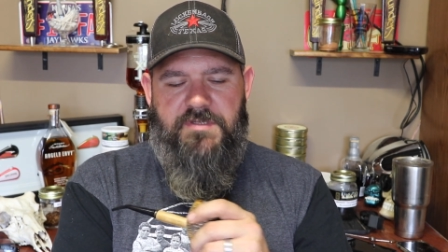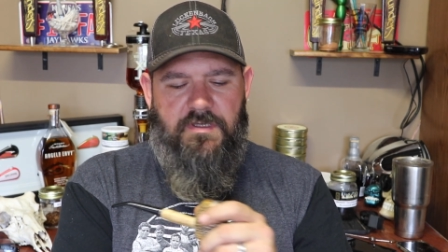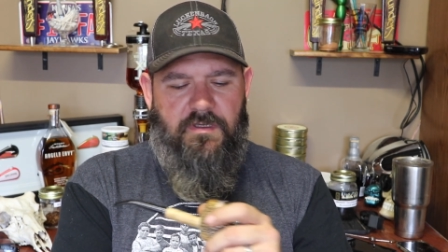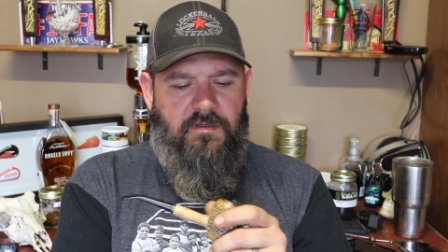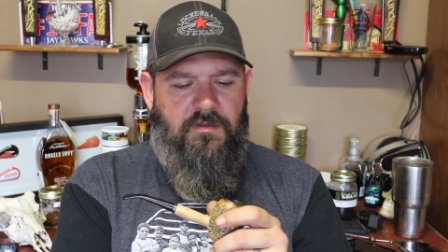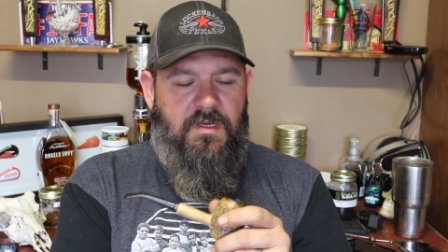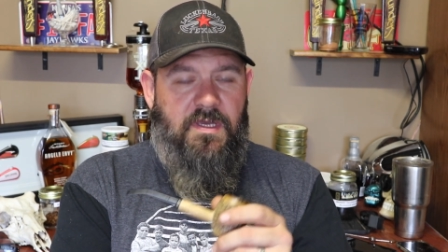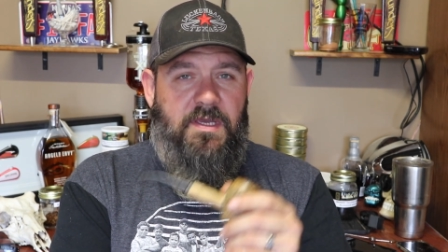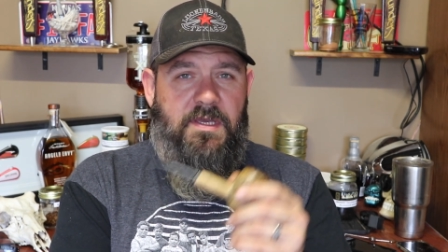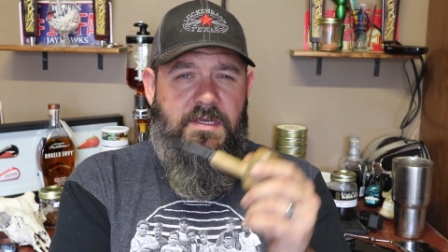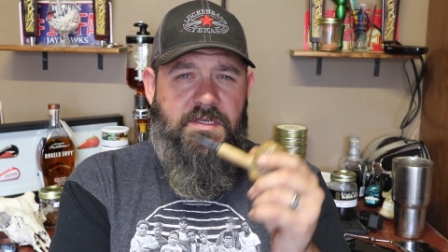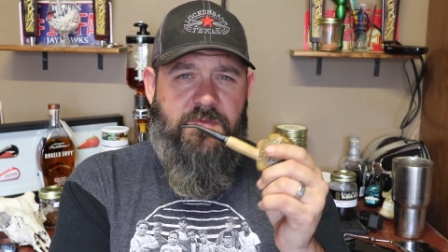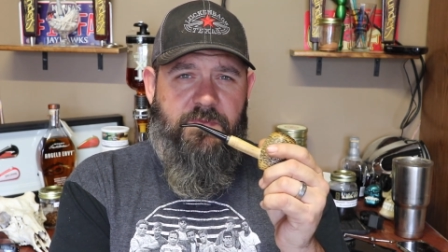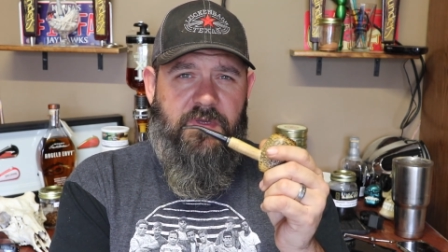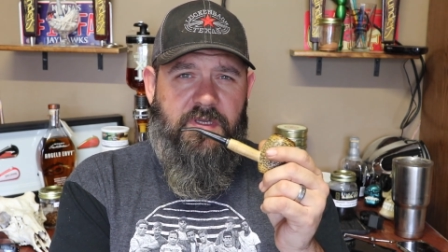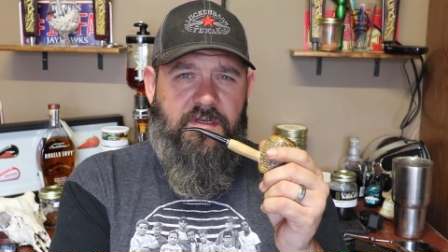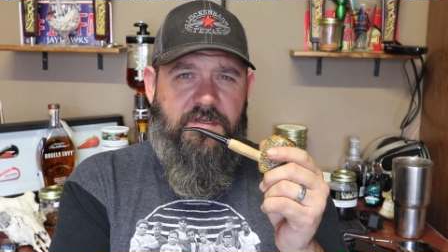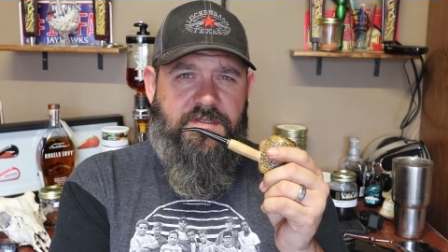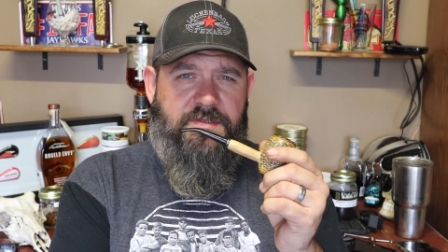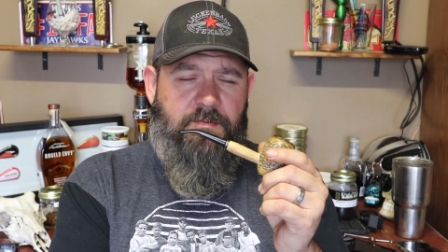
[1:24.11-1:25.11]
So
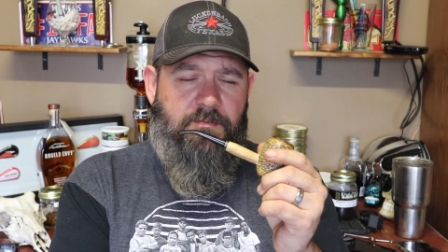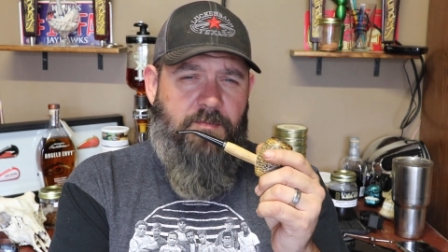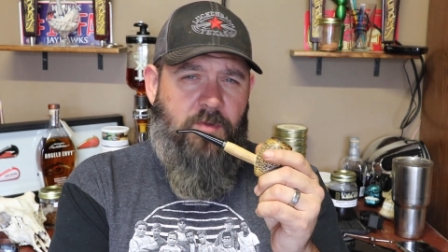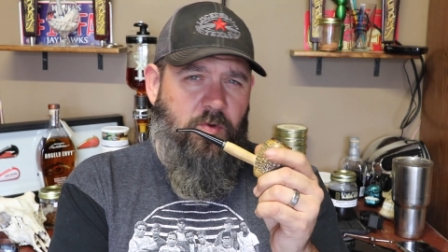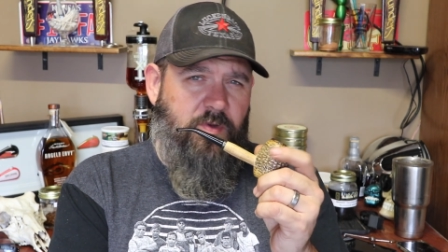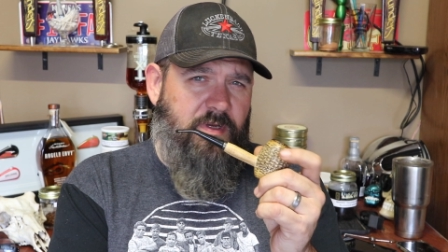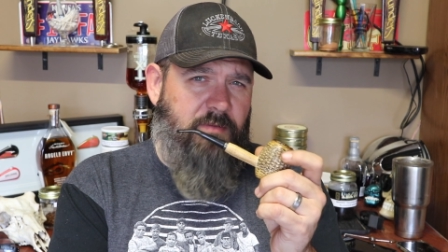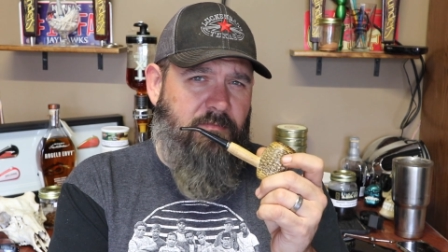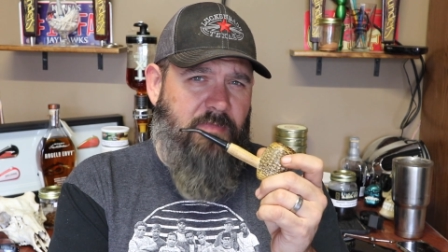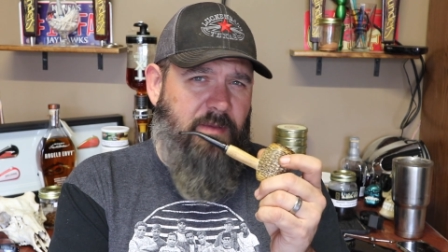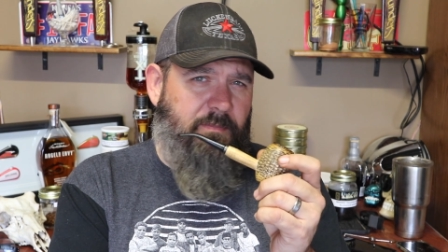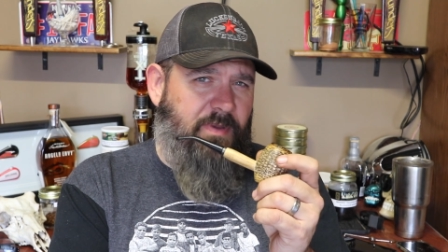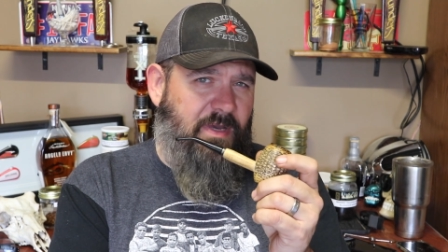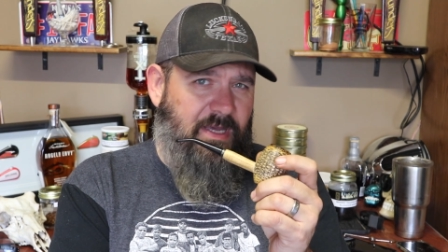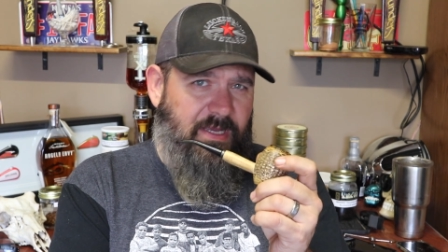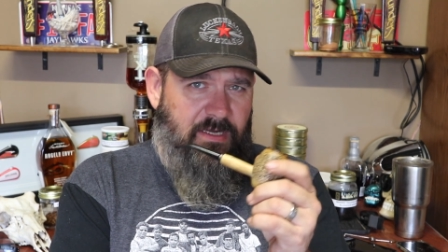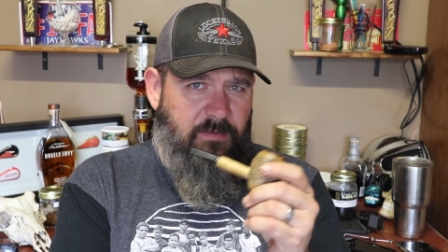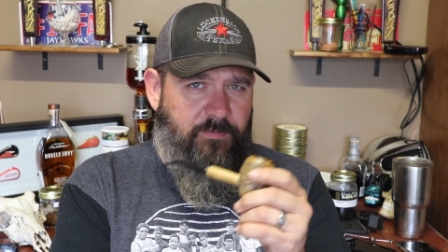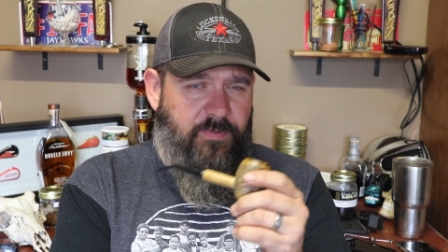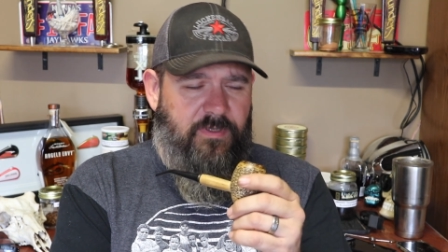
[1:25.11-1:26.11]
speaking of smoking my
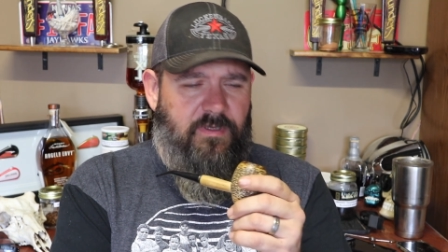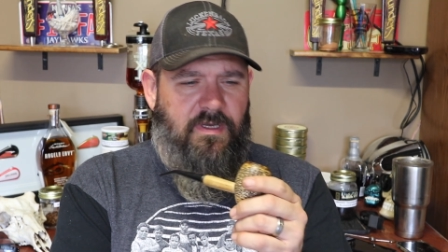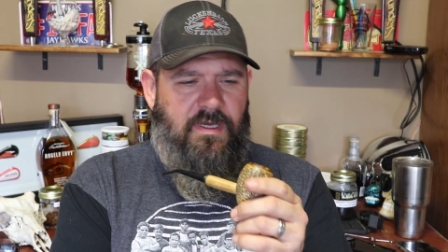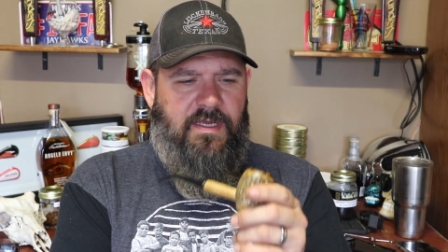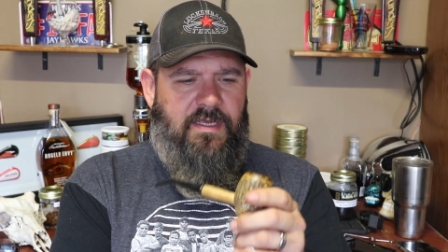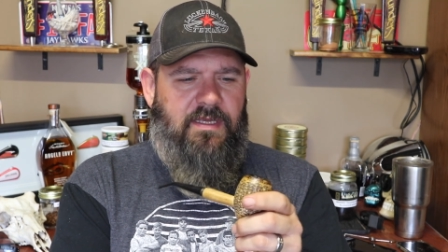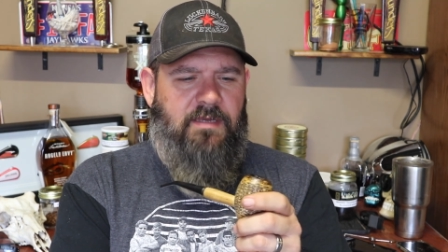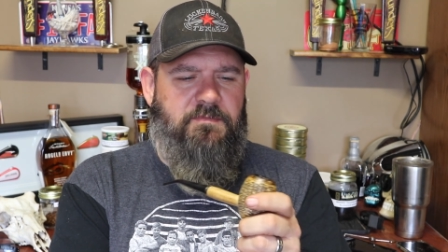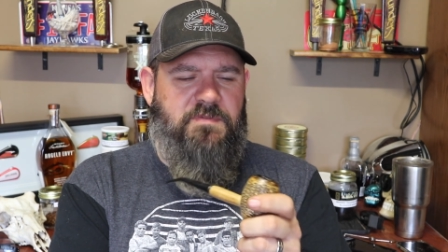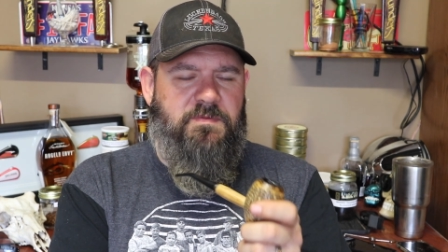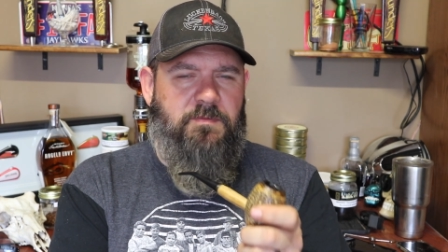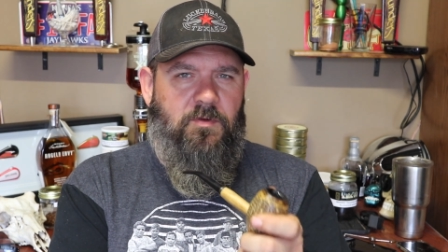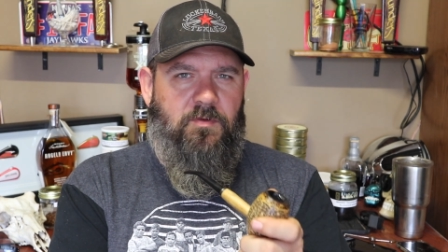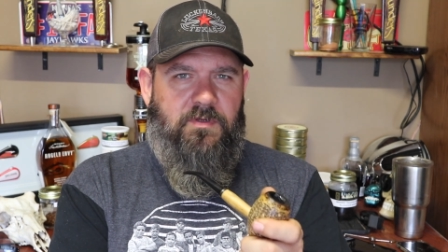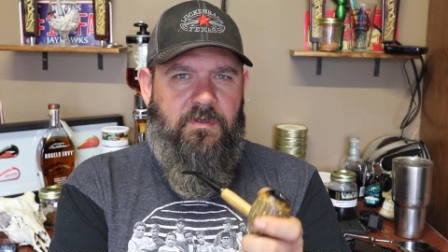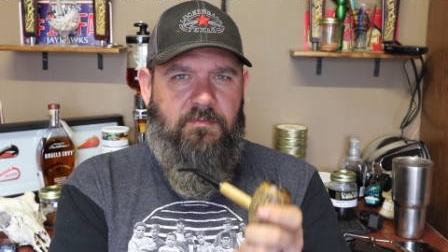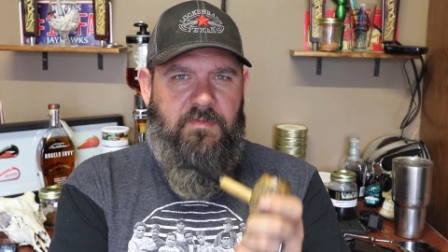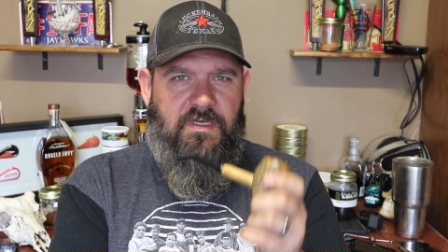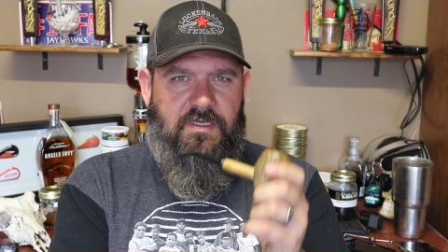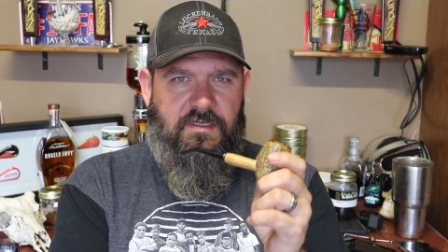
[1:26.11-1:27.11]
pipe, I am
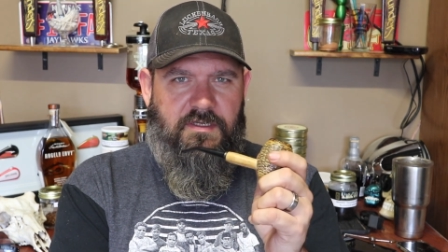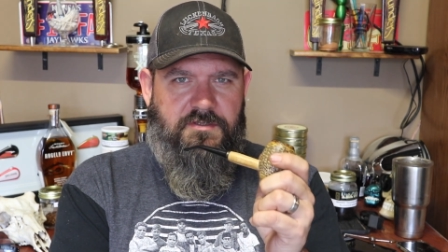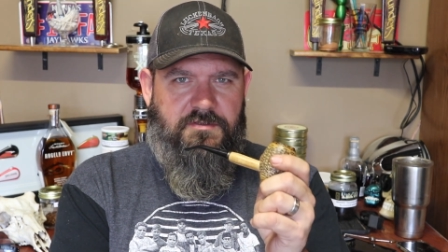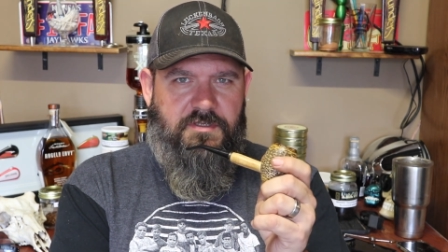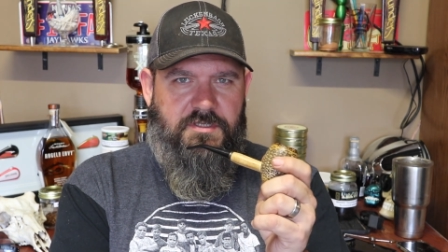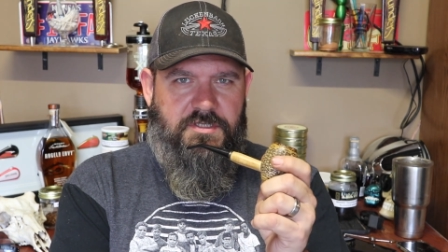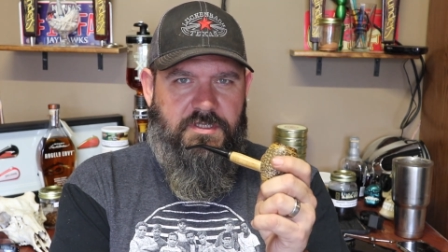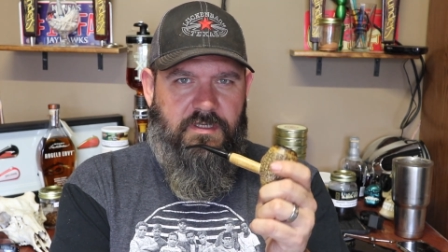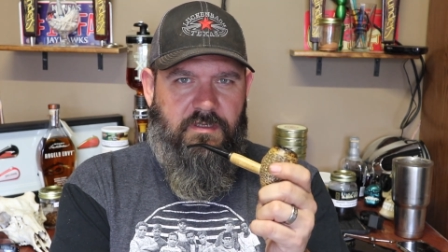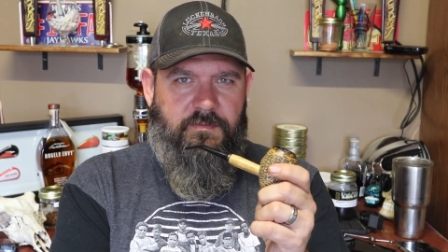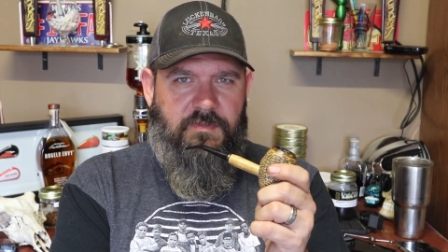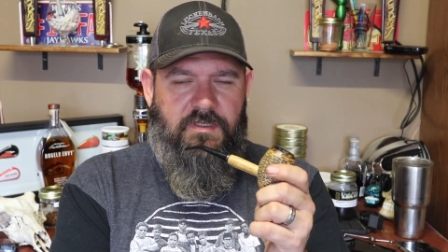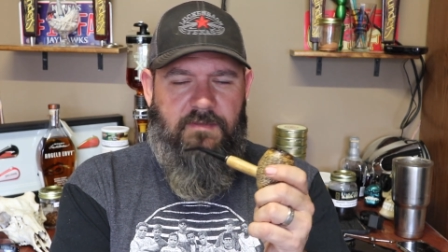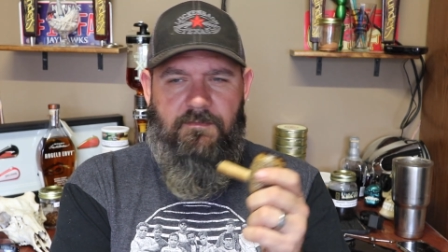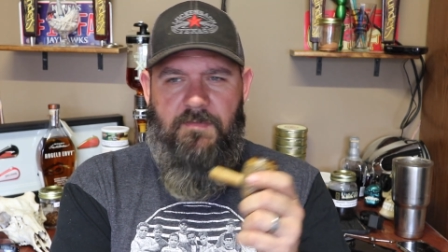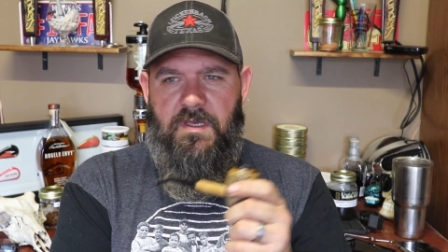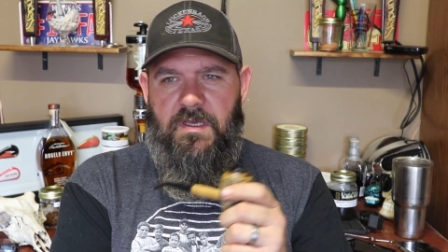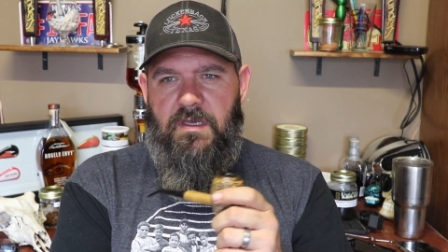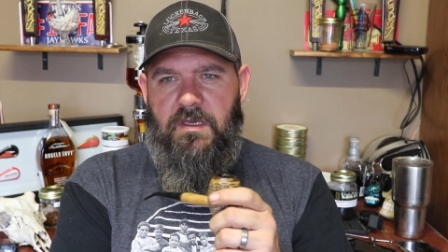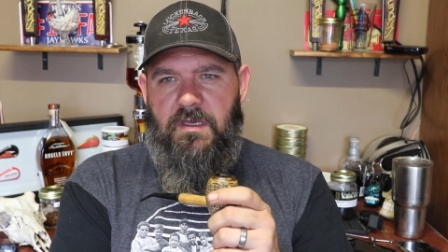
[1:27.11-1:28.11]
smoking my country
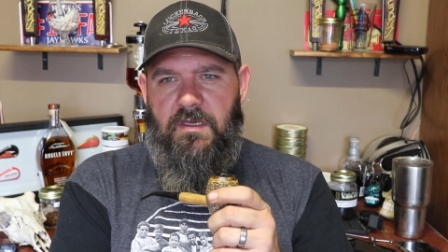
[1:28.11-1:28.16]
gentleman.